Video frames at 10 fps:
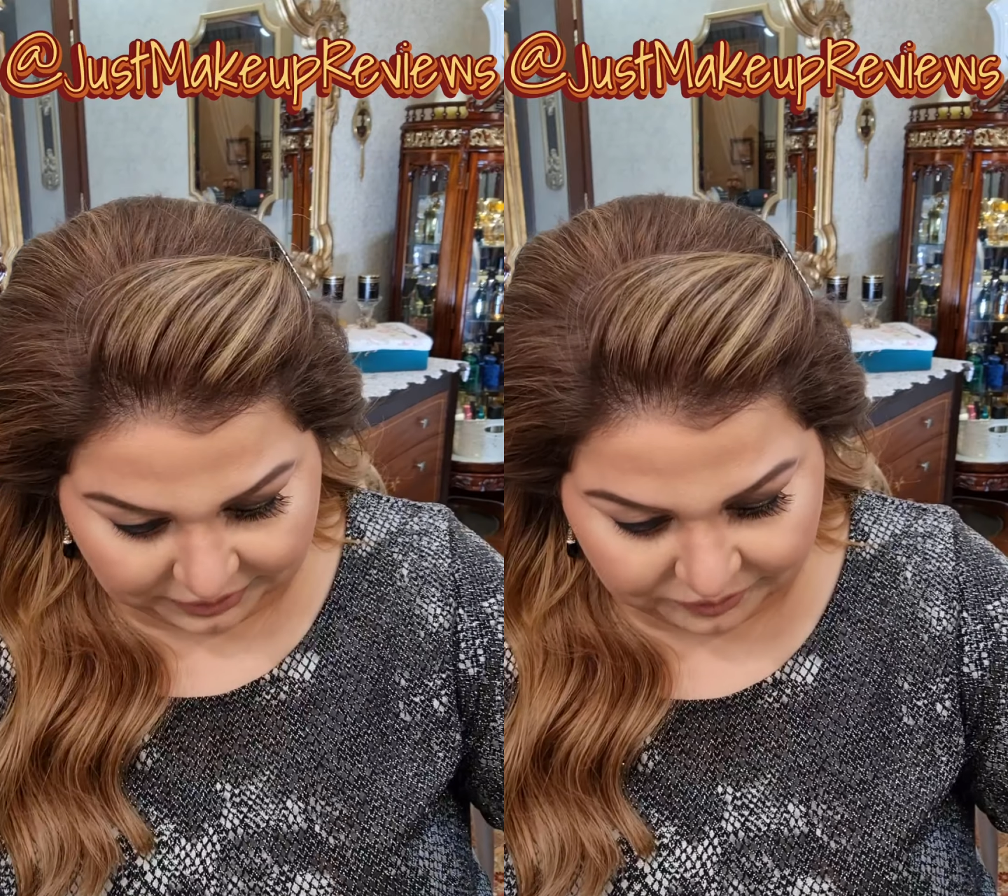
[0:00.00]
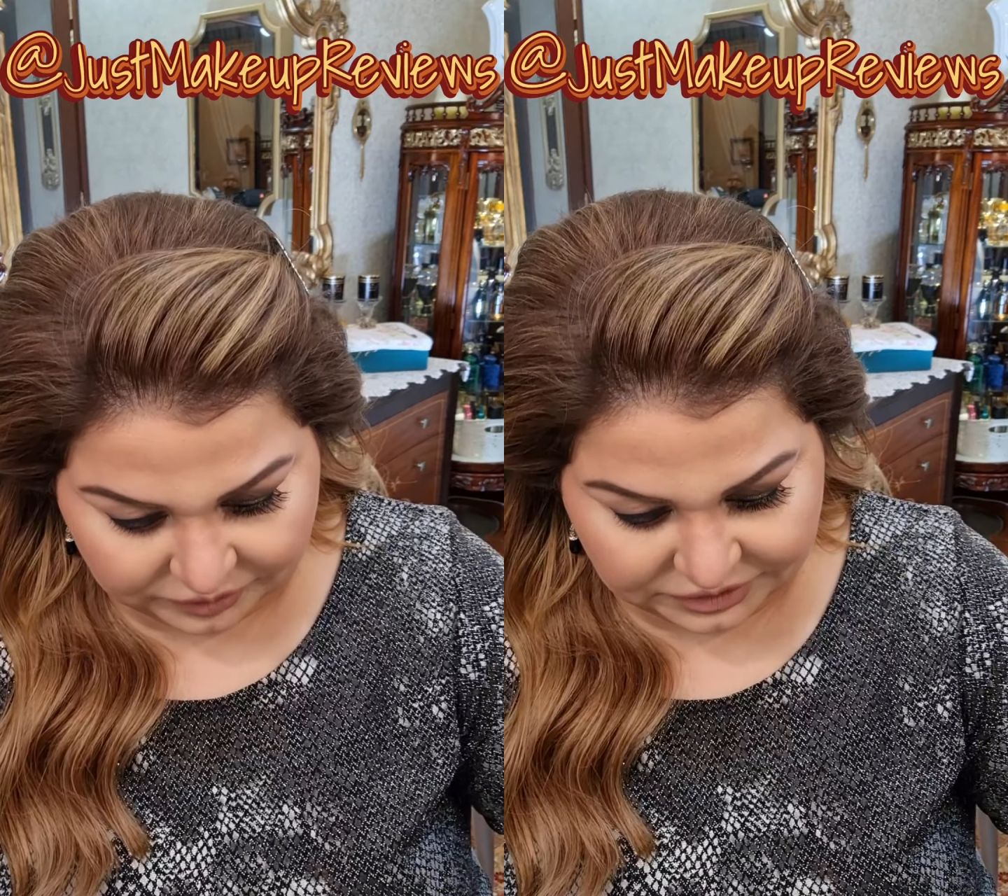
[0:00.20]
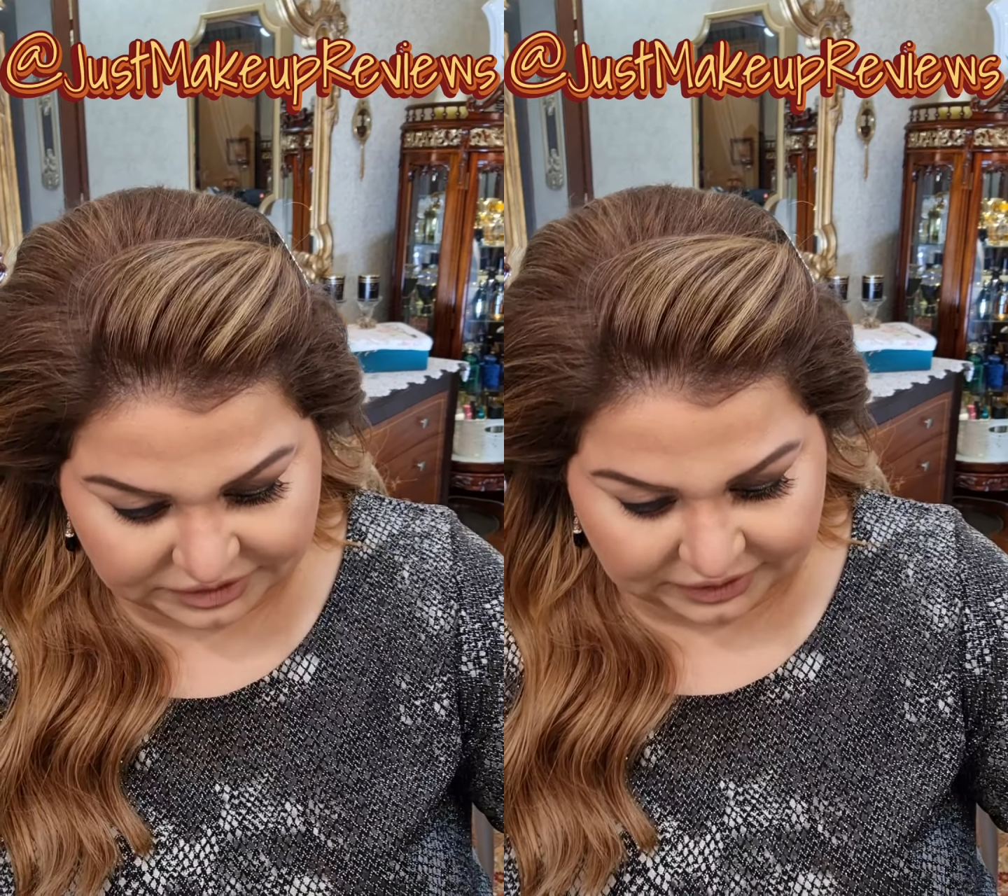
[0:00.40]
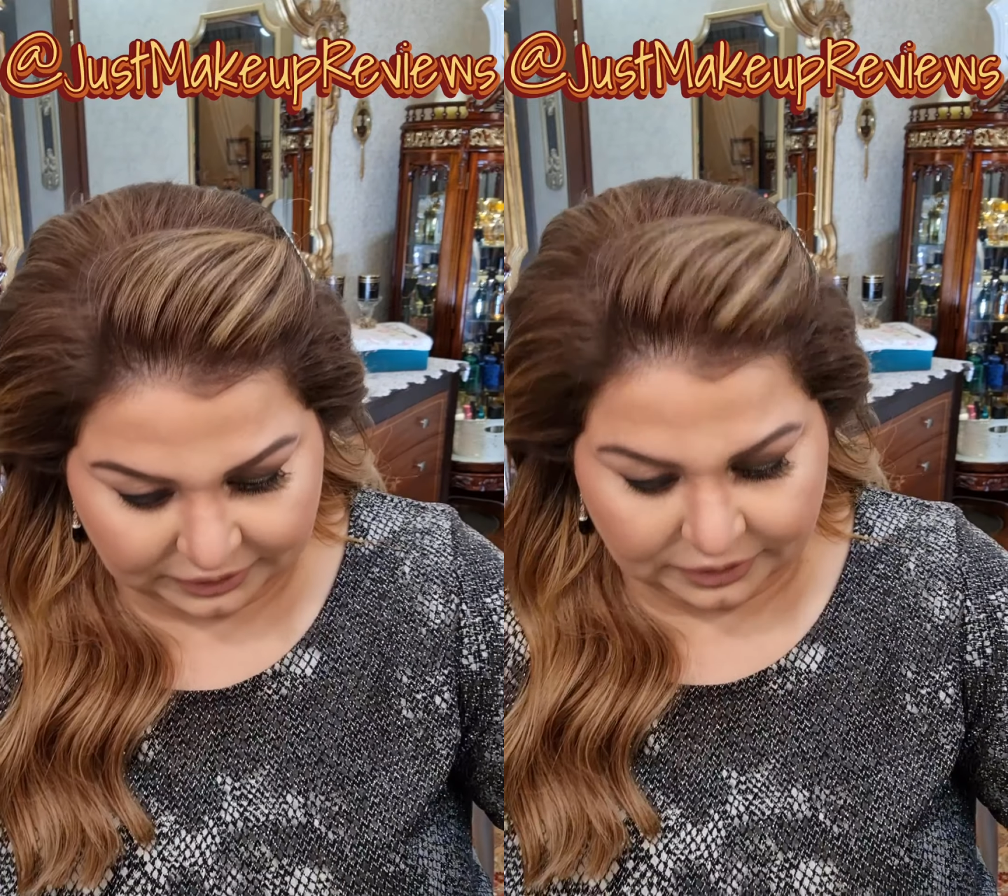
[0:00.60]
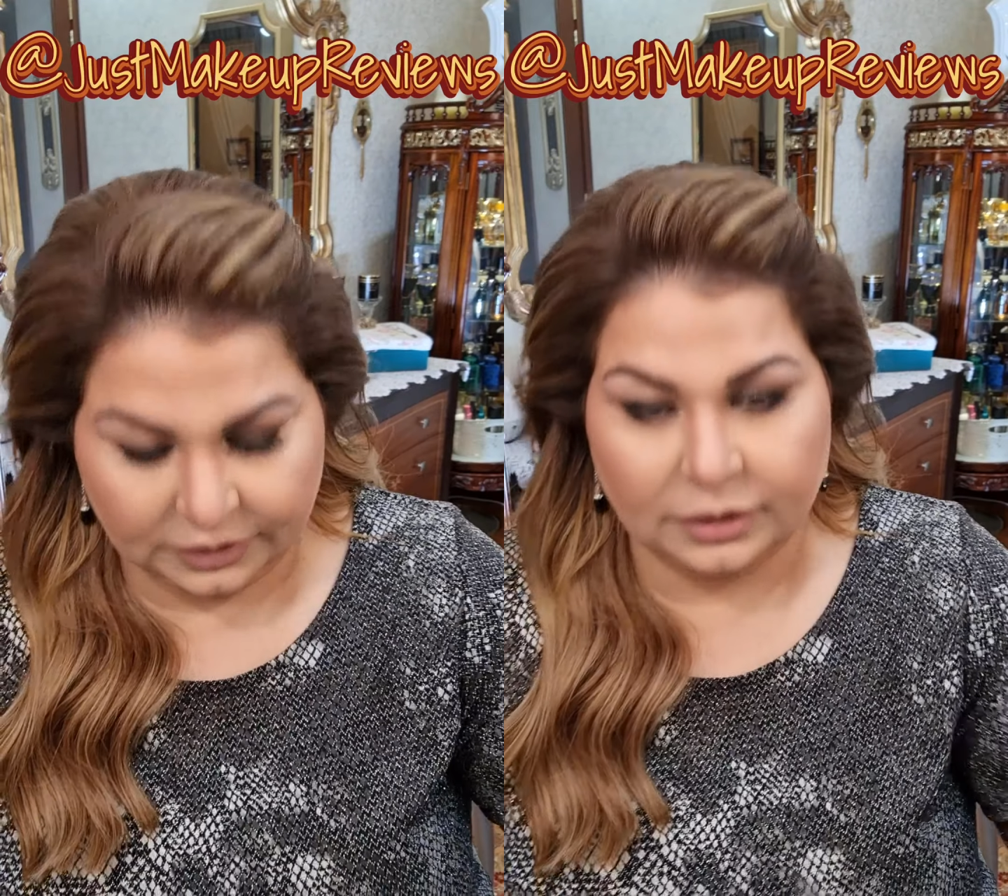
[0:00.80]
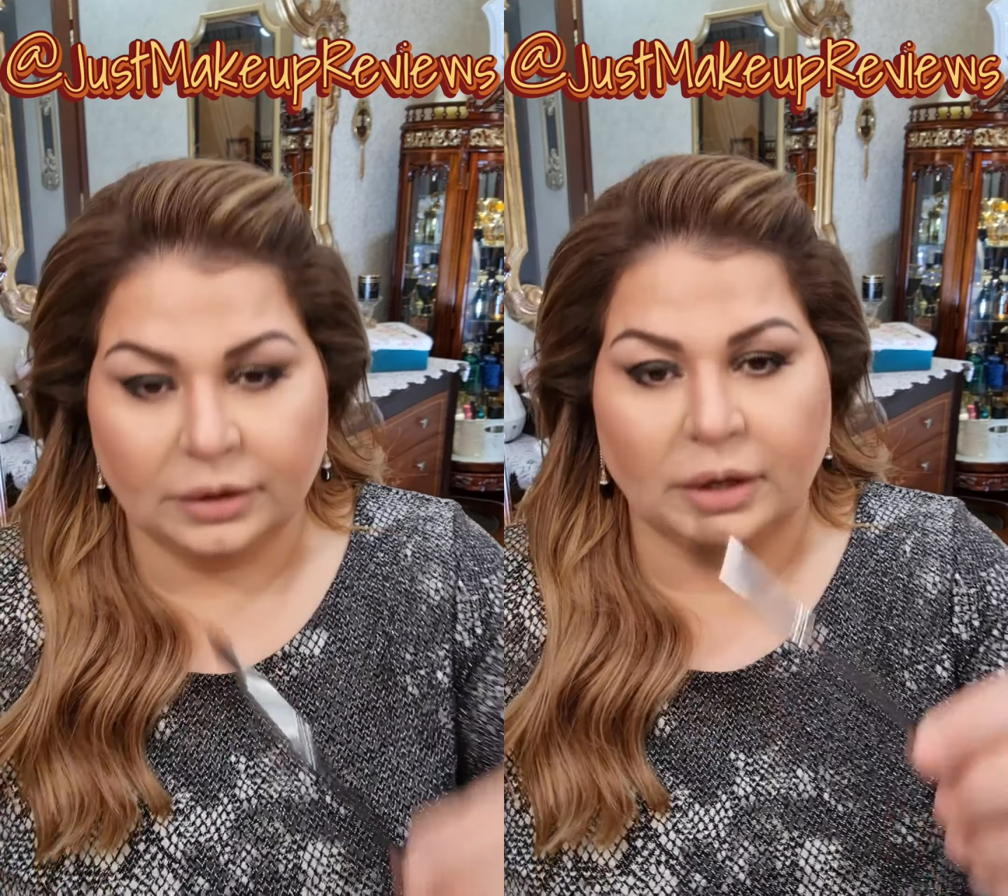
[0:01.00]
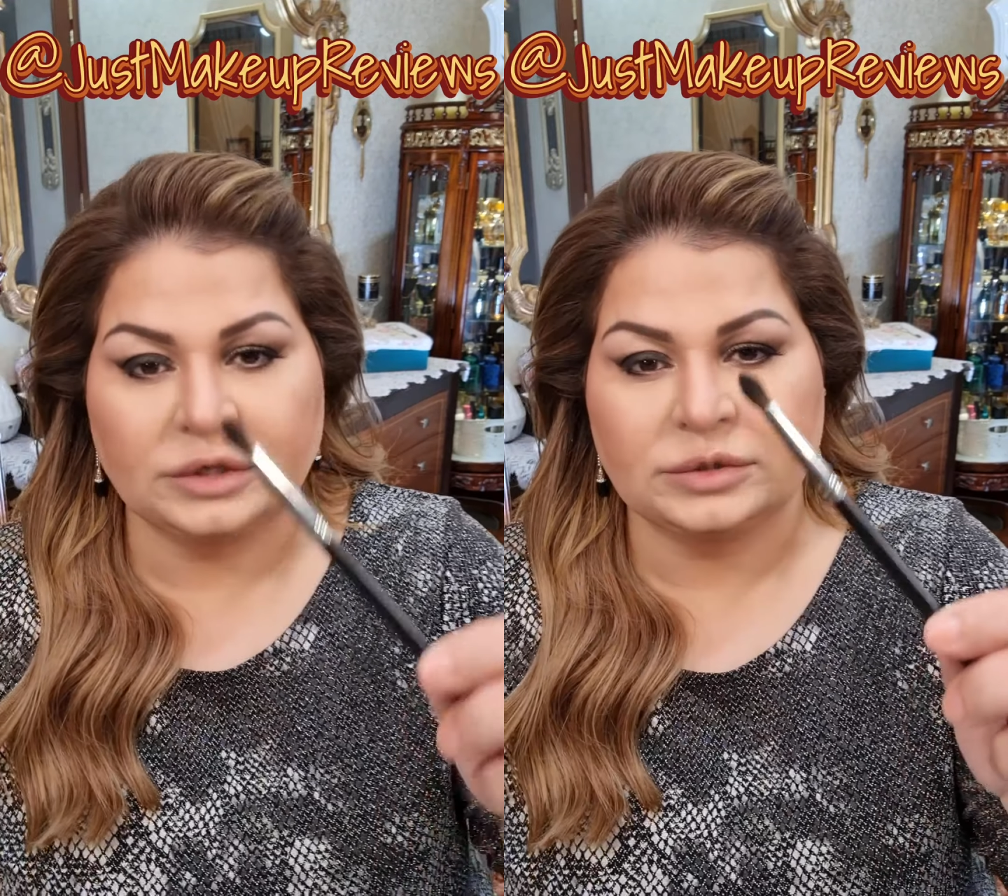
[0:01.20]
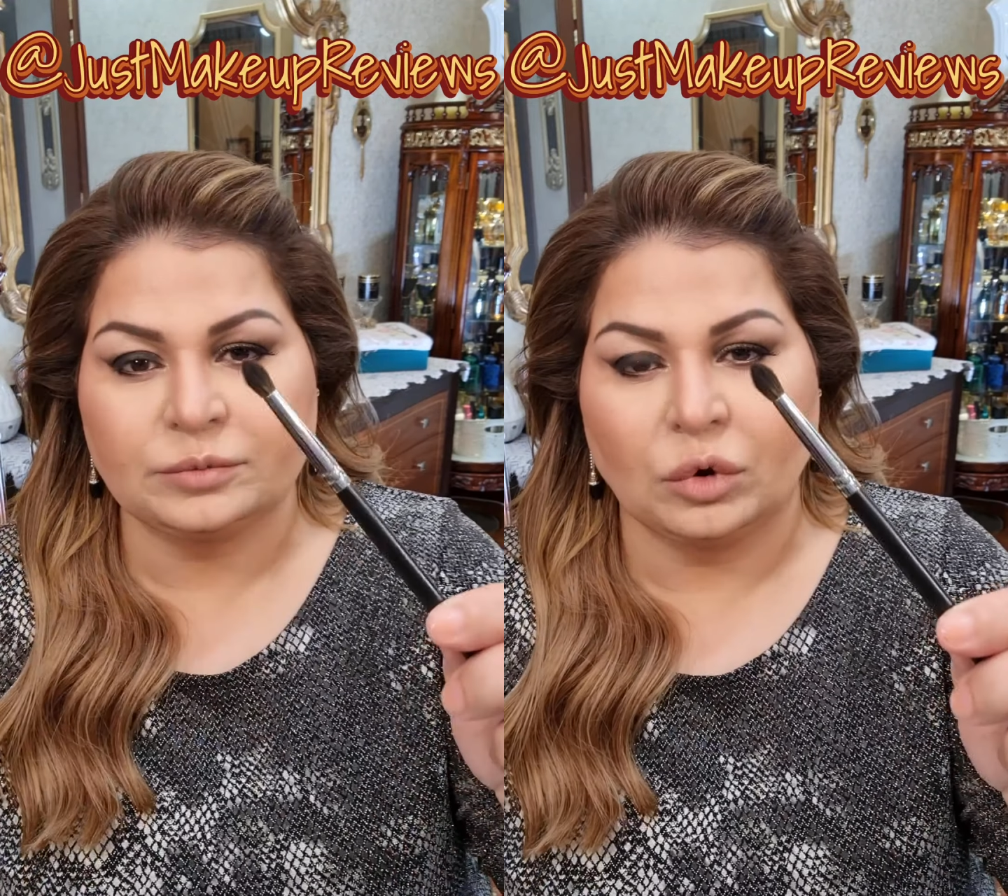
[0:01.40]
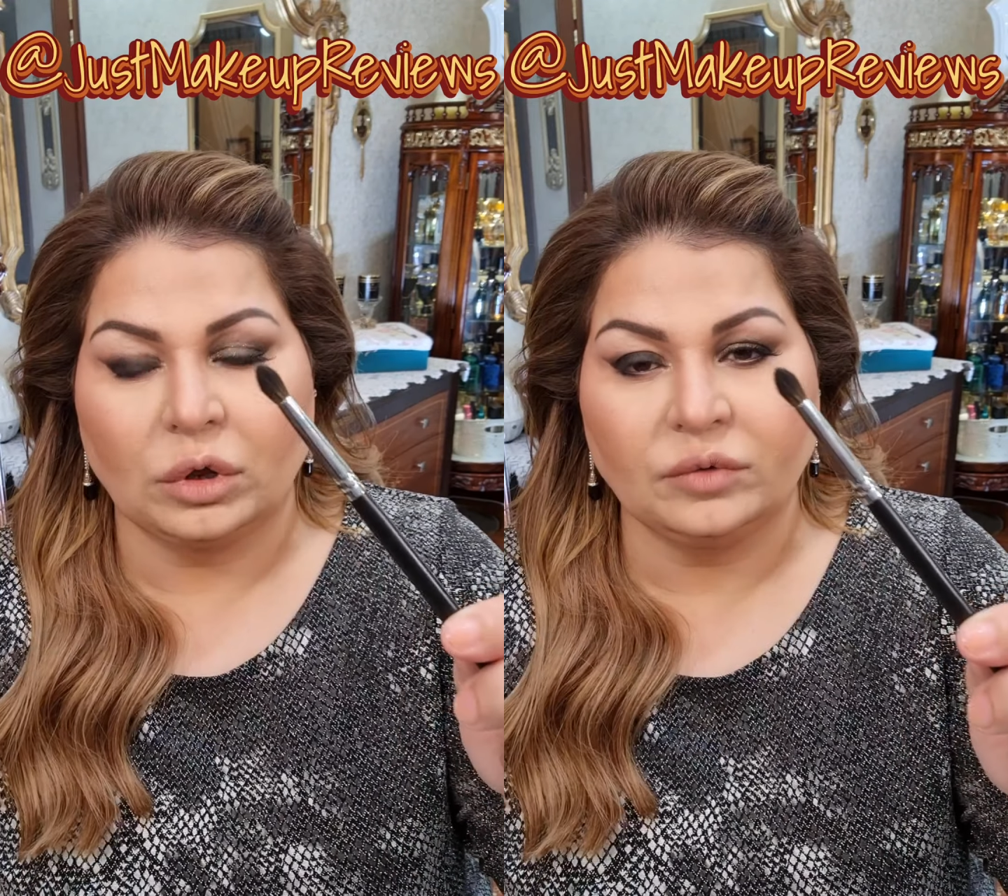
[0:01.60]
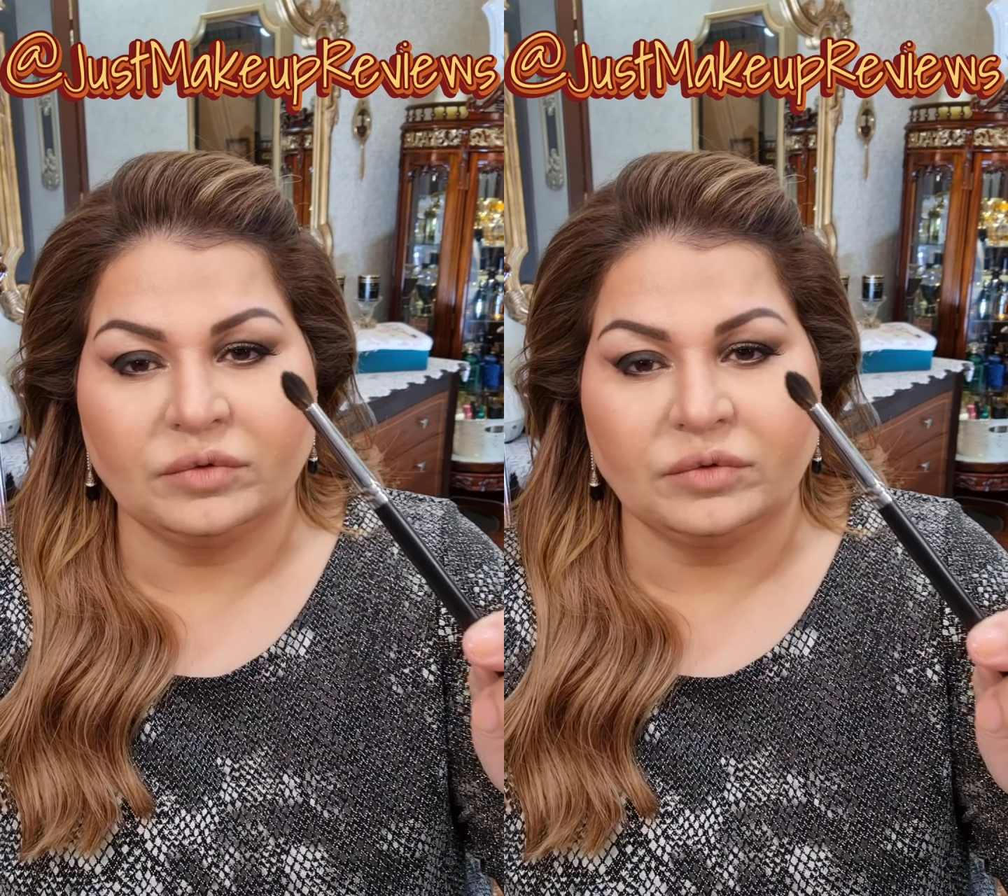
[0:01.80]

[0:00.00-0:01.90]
I will take a small